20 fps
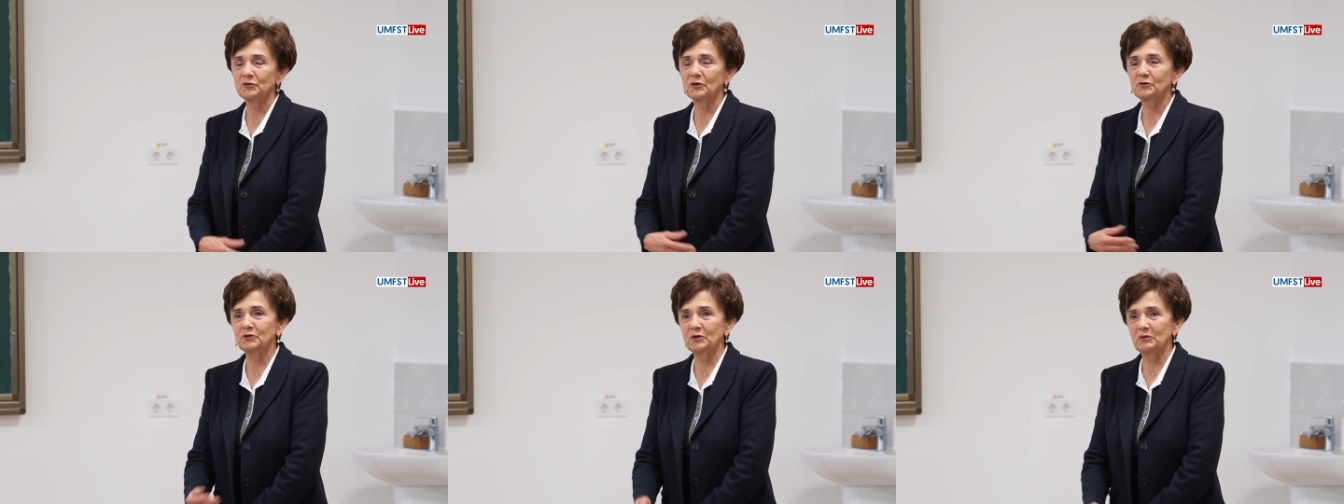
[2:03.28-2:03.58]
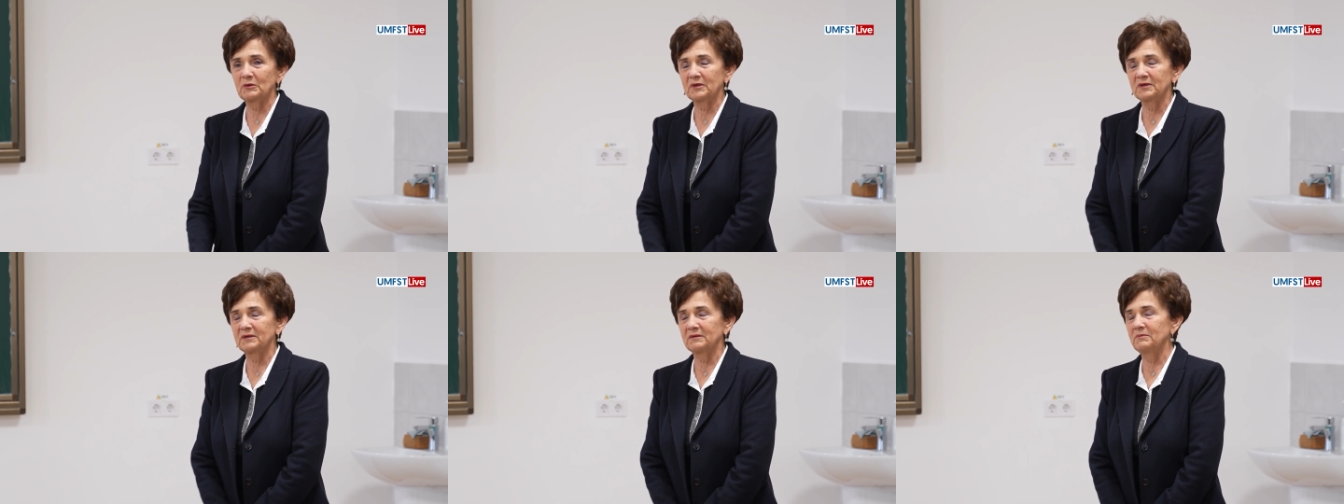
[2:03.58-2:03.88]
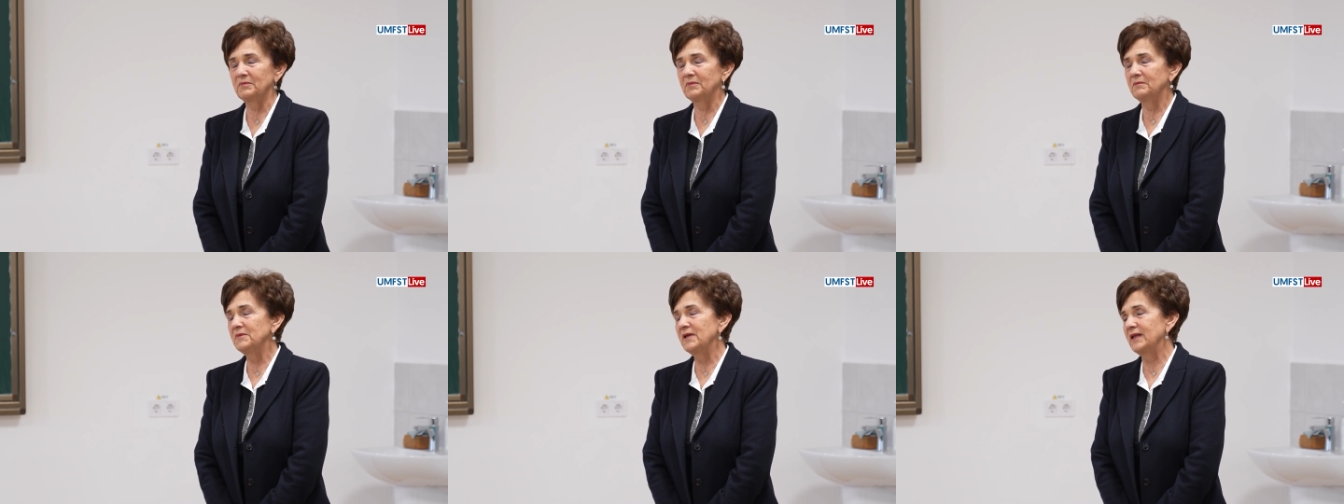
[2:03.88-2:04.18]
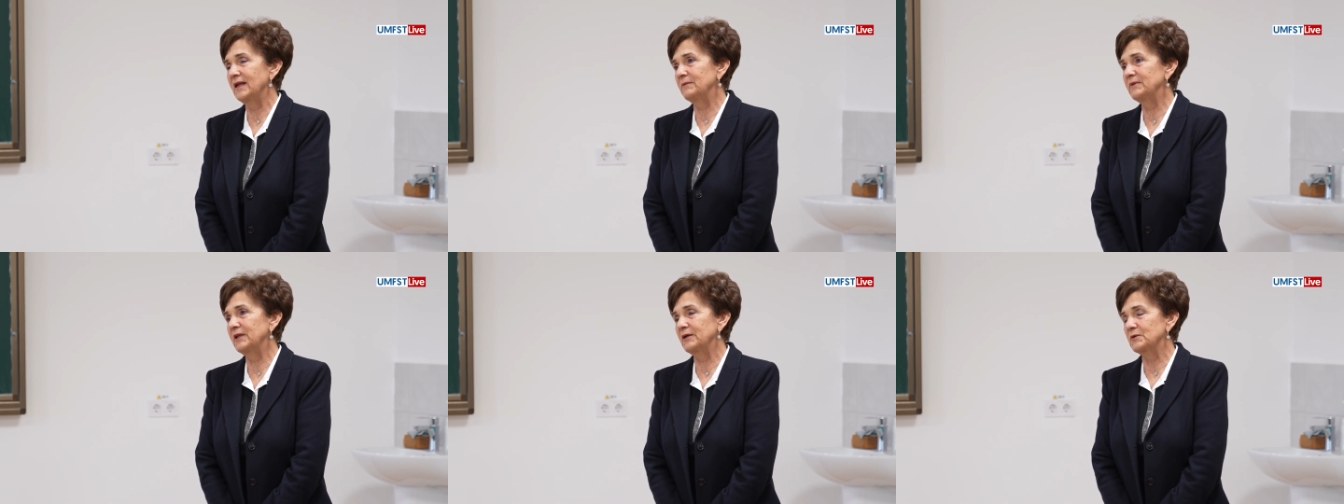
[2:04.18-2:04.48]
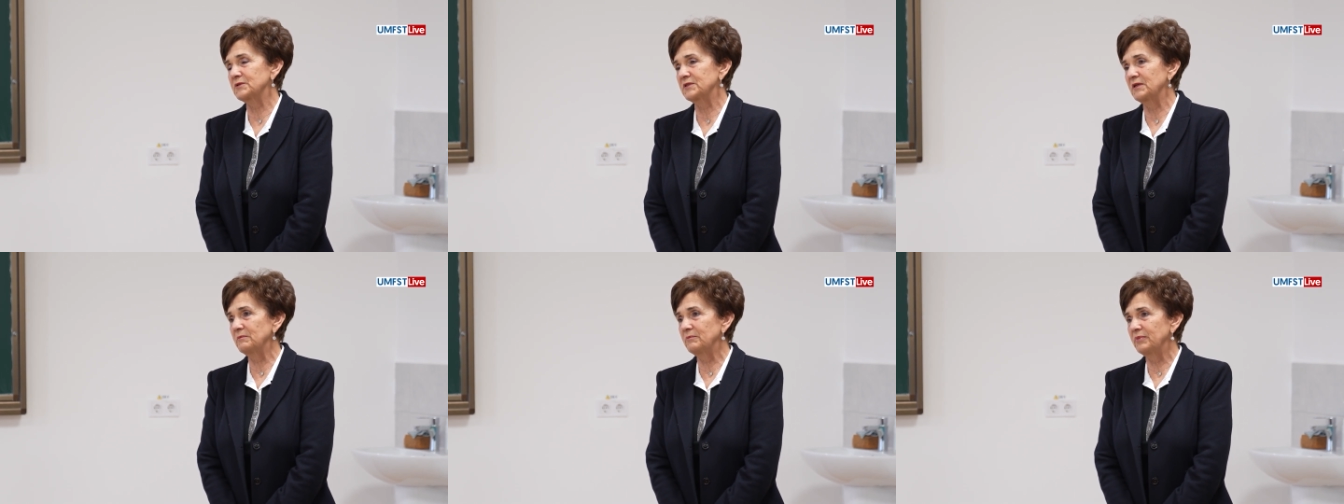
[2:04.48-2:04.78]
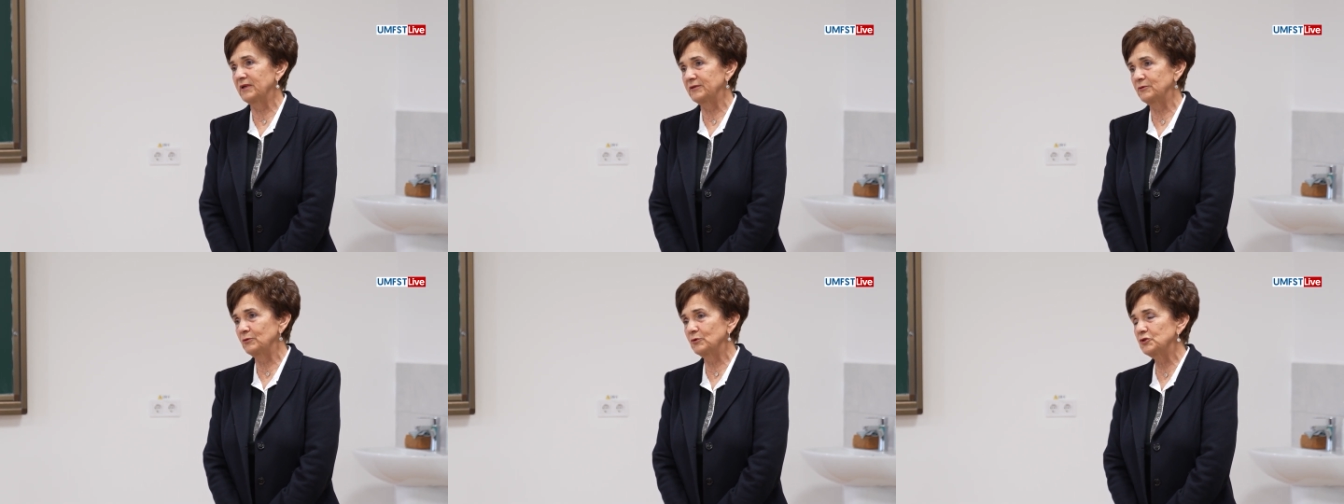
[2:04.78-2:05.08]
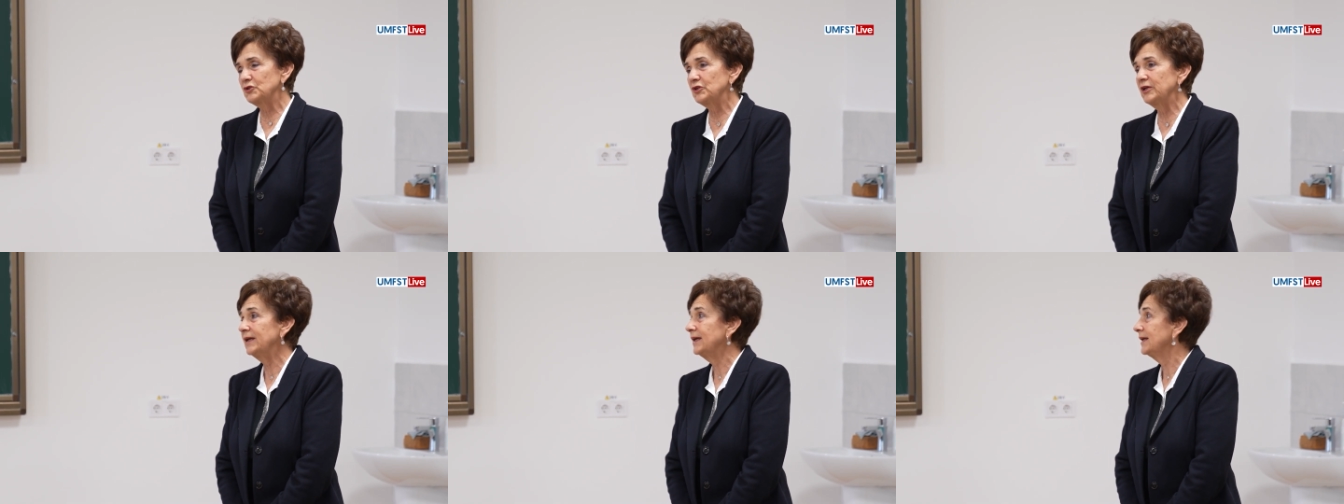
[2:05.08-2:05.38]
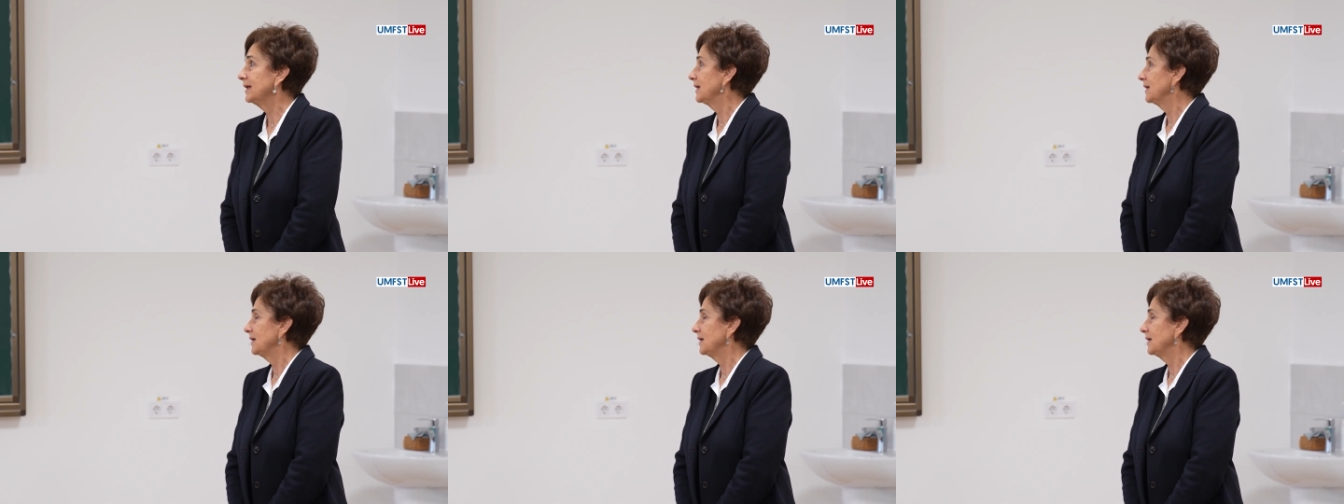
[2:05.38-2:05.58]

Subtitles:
Dr. Miriam Petrucci